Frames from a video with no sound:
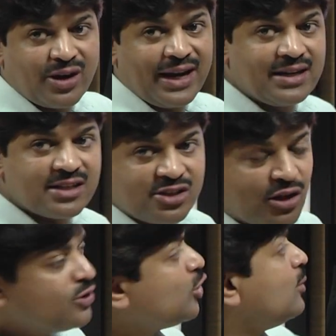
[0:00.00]
It does not
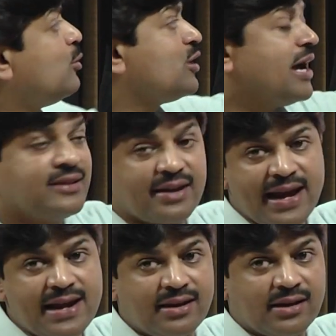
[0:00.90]
know about other
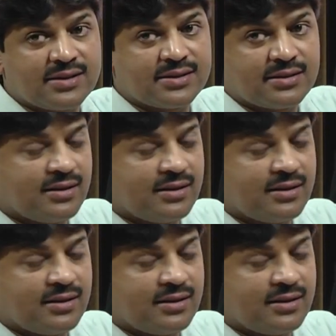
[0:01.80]
areas.